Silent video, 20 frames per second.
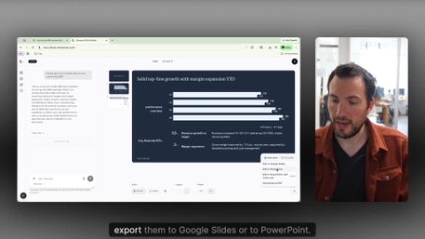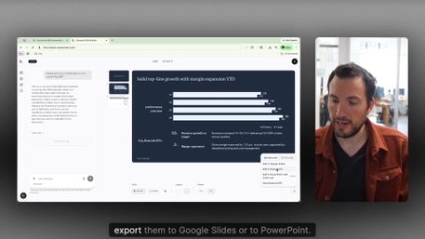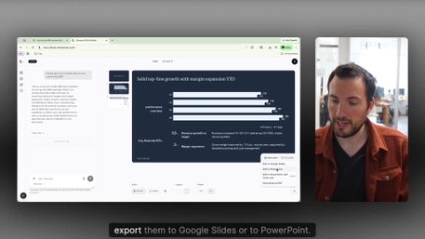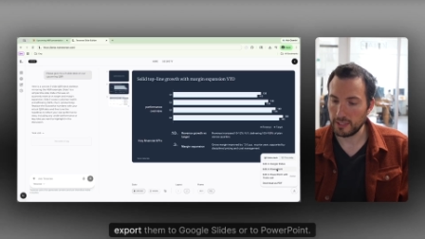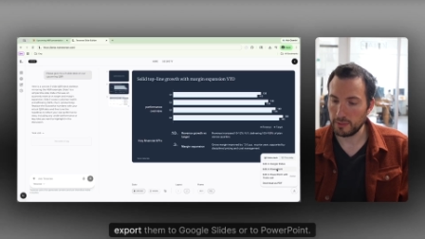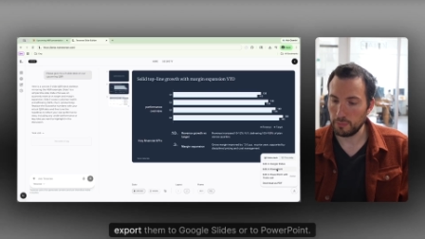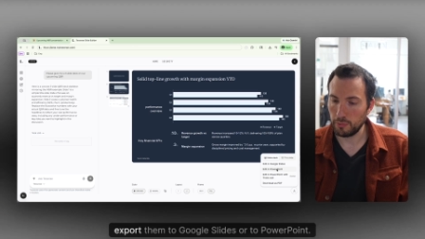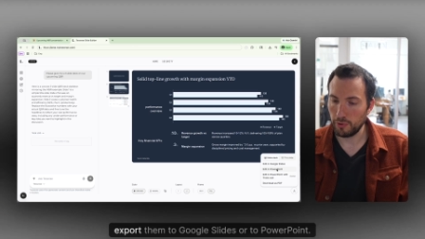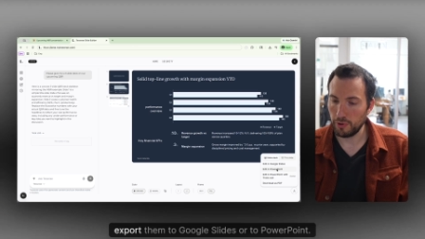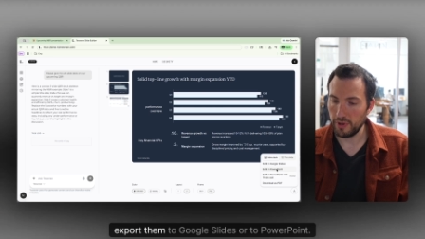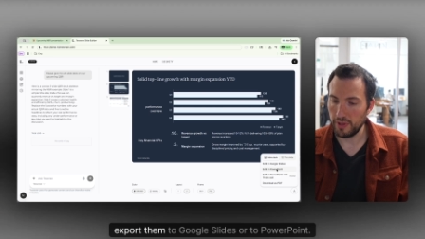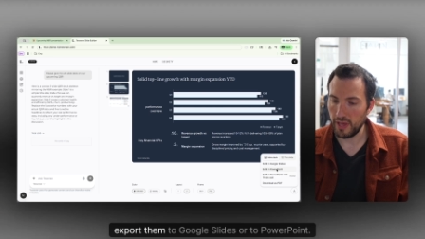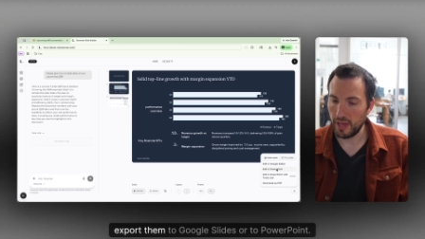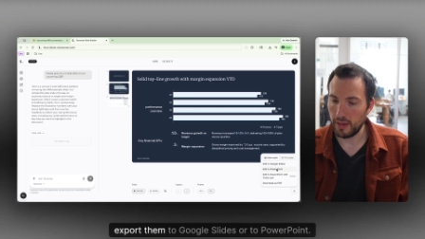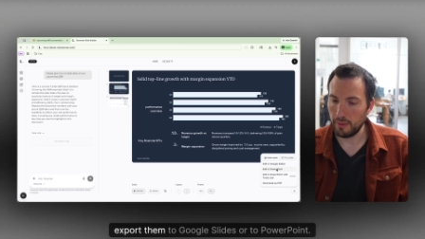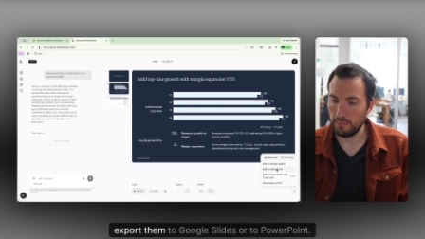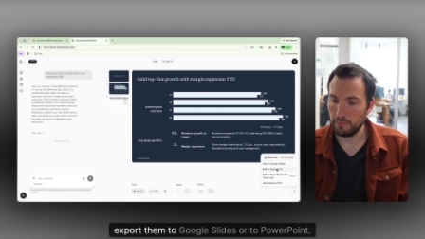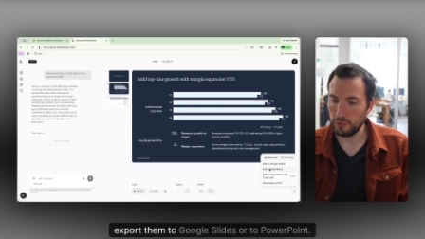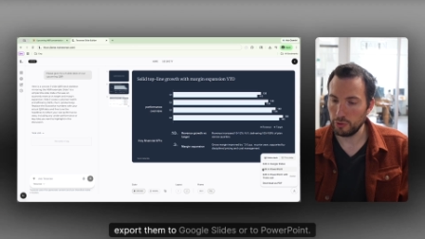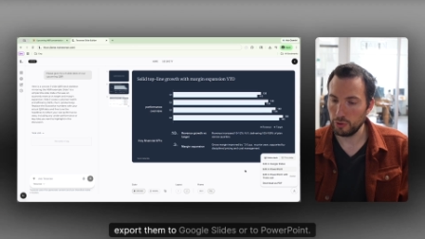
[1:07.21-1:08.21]
export
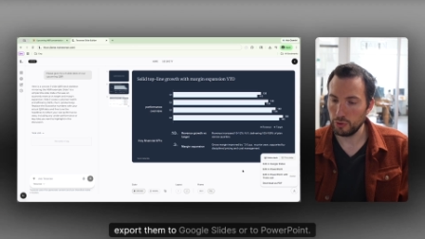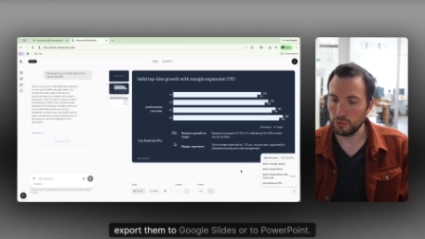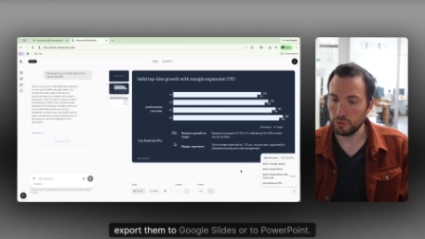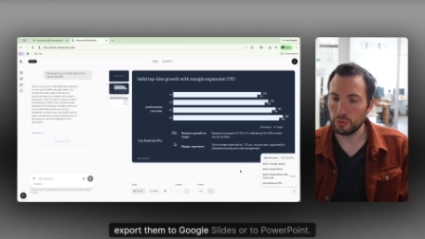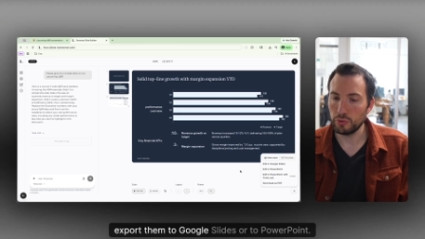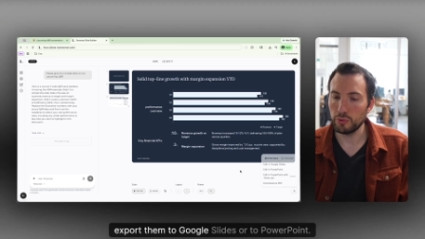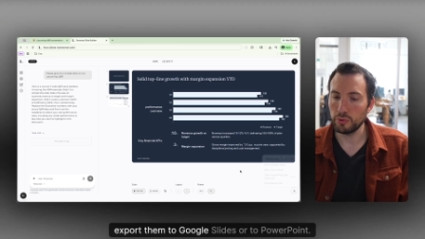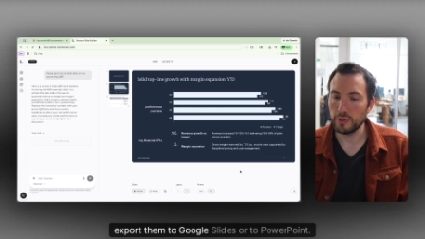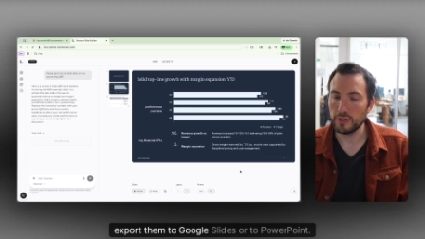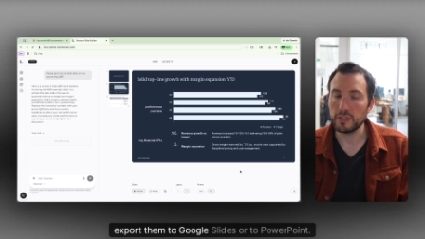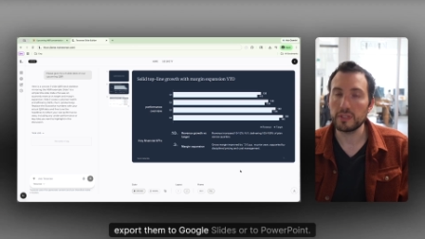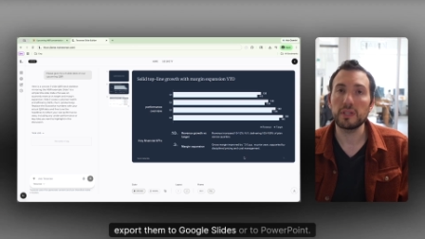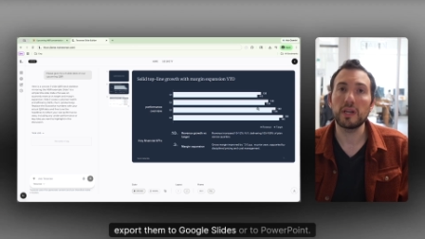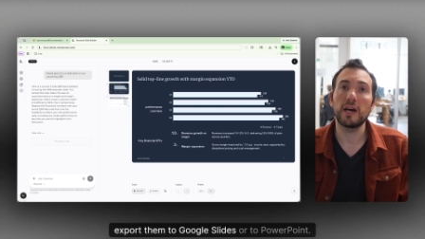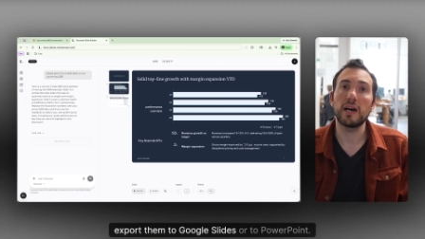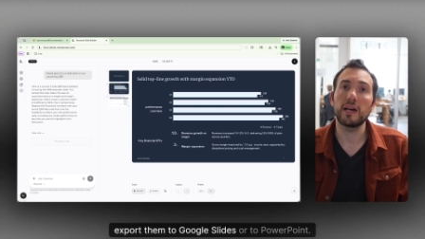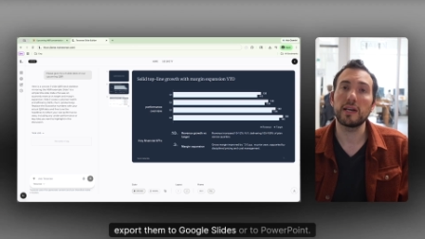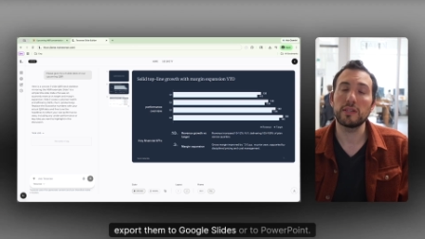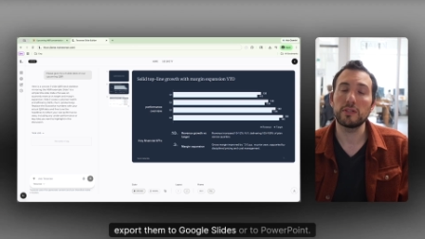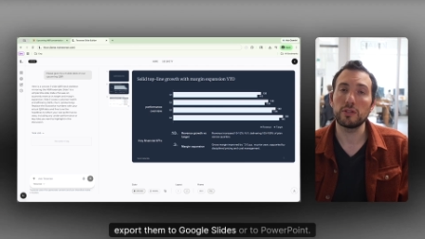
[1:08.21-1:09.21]
them to Google
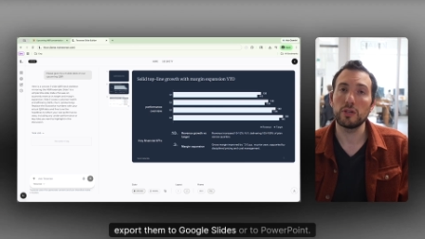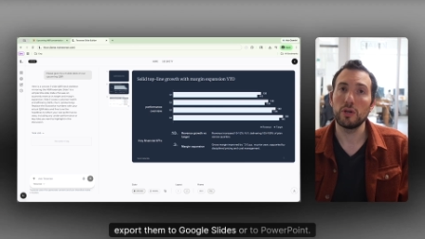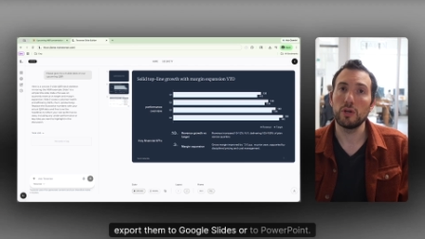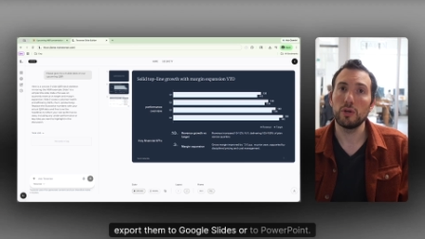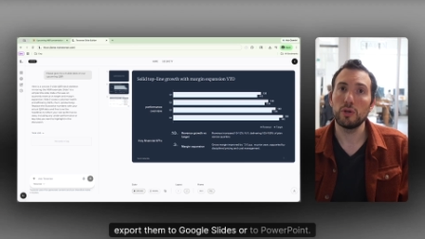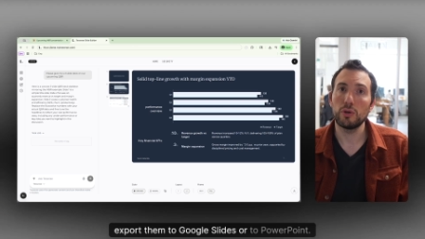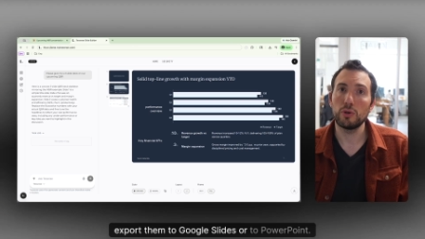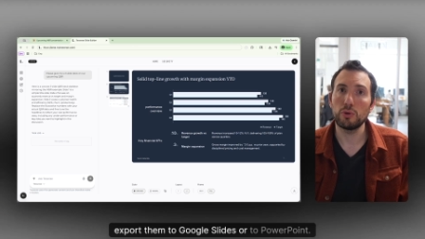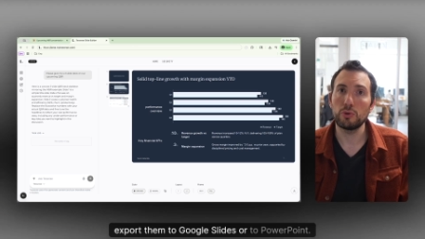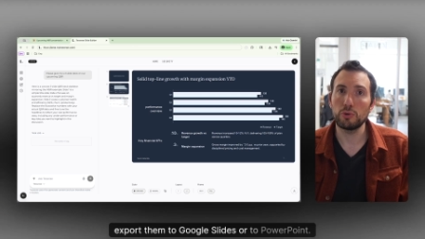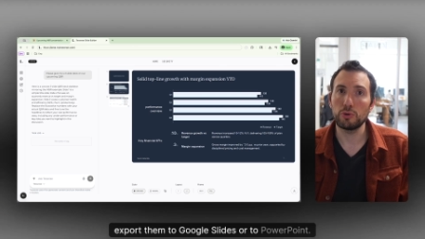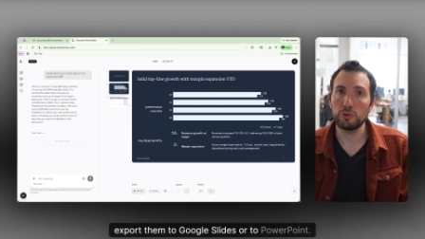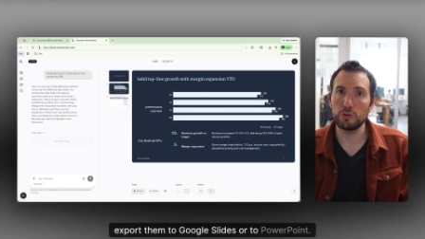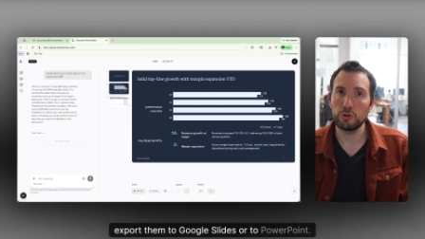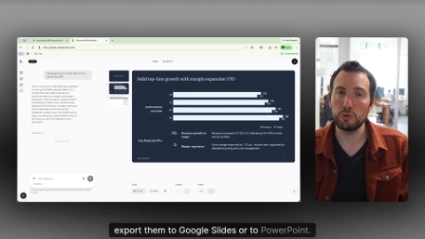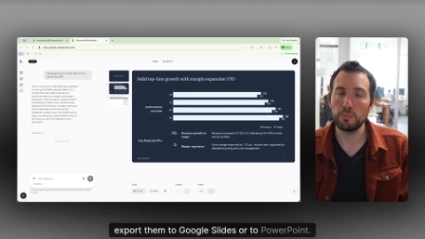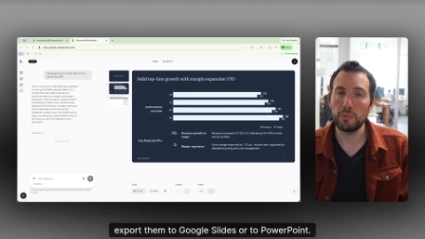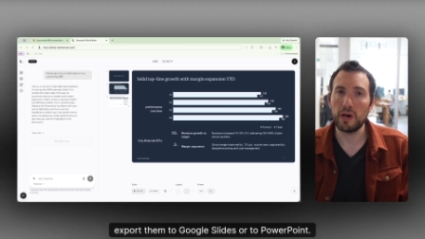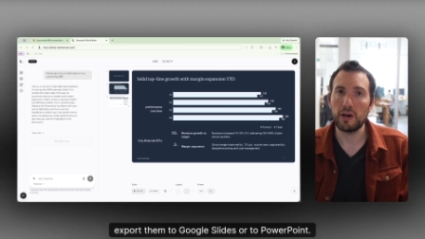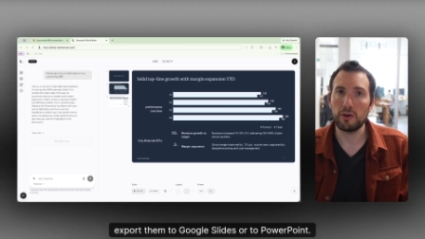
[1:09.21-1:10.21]
Slides or
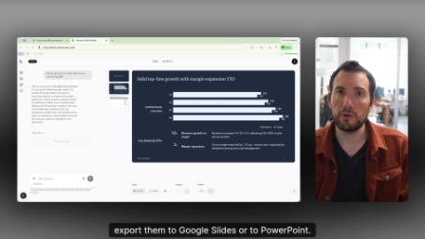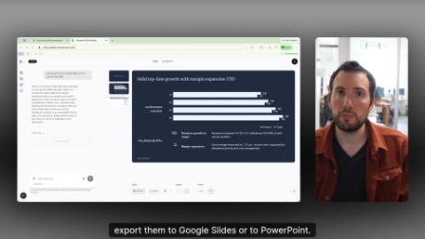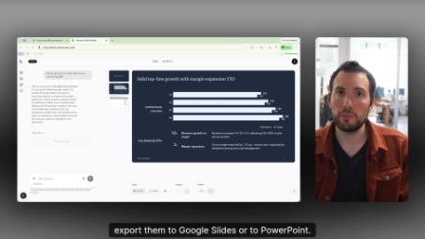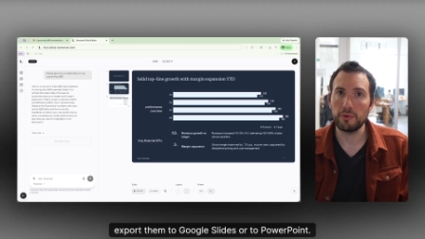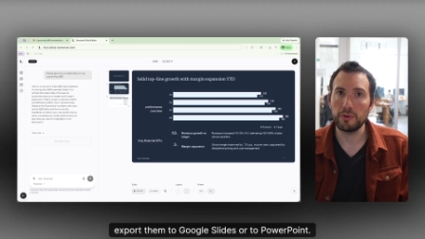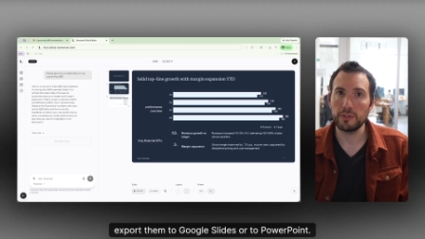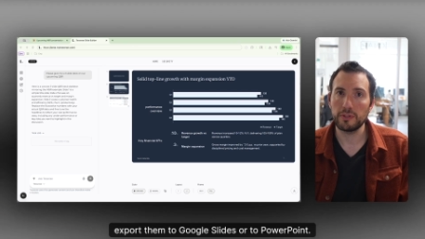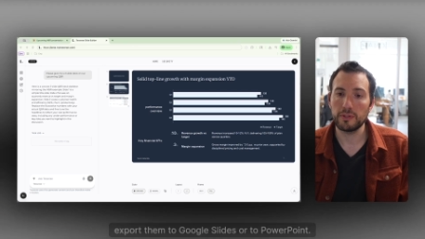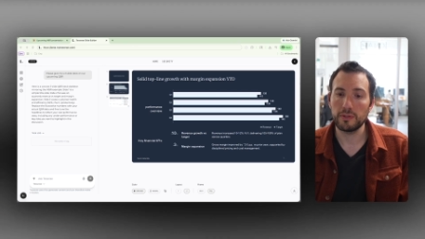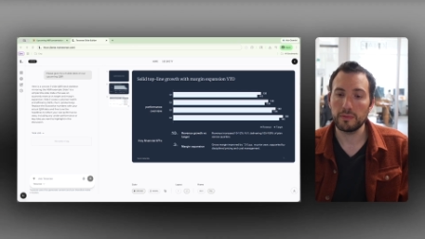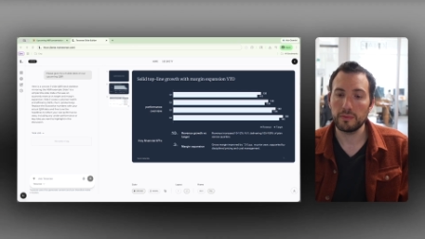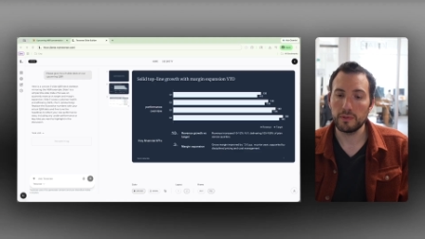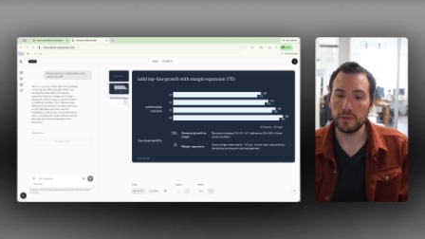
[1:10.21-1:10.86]
to PowerPoint.